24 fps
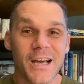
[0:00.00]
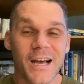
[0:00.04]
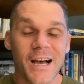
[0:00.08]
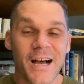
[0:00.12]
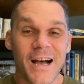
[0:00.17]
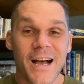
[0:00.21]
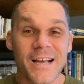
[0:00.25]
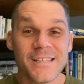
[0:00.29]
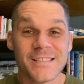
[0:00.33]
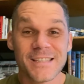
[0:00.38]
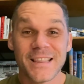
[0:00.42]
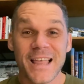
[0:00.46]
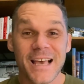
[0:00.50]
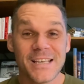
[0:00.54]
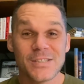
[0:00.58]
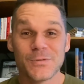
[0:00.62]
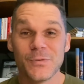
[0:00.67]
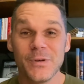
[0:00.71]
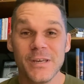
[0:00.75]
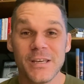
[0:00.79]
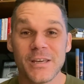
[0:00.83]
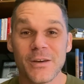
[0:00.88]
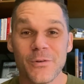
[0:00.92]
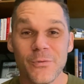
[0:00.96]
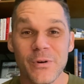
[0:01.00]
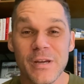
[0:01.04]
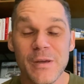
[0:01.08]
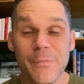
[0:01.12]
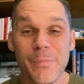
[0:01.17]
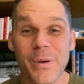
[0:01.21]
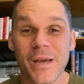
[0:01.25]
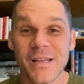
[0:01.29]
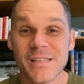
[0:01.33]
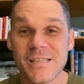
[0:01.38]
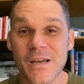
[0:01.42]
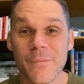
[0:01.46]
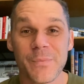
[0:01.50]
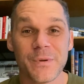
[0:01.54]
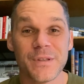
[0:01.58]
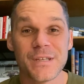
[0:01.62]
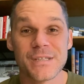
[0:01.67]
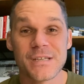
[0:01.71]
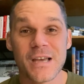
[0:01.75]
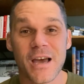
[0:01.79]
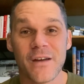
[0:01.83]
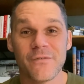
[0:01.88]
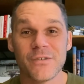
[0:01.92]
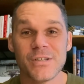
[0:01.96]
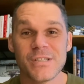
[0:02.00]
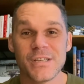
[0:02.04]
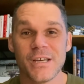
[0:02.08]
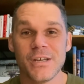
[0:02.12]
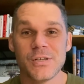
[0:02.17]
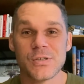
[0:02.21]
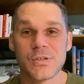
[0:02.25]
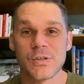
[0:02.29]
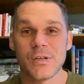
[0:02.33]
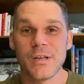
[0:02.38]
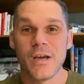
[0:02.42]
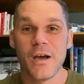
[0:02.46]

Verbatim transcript: Uh, so last week, we picked up on this conversation